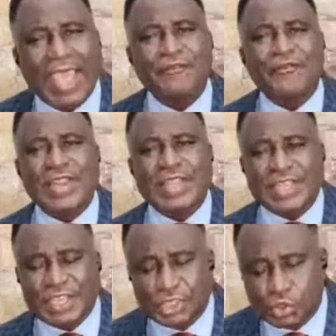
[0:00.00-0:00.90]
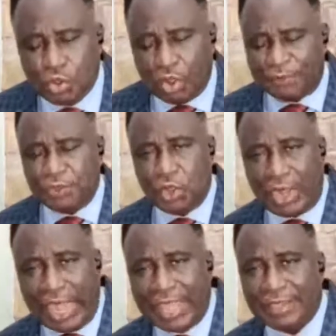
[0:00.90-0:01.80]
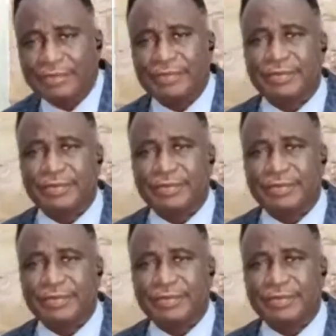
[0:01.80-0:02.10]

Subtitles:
every issue of your life